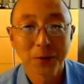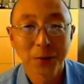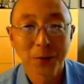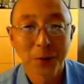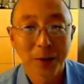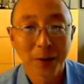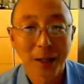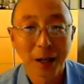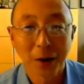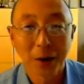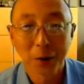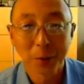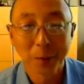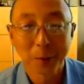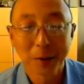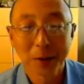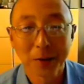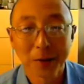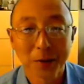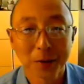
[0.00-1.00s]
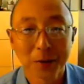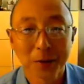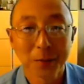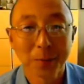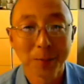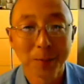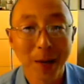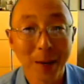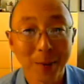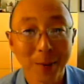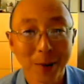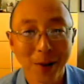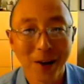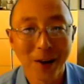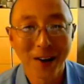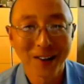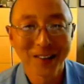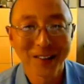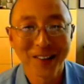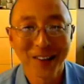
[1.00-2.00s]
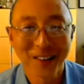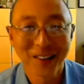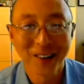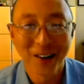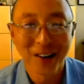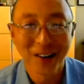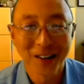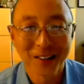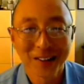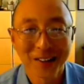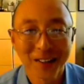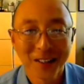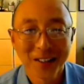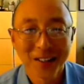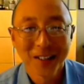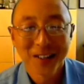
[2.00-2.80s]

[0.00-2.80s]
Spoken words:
for allowing me to babble on and on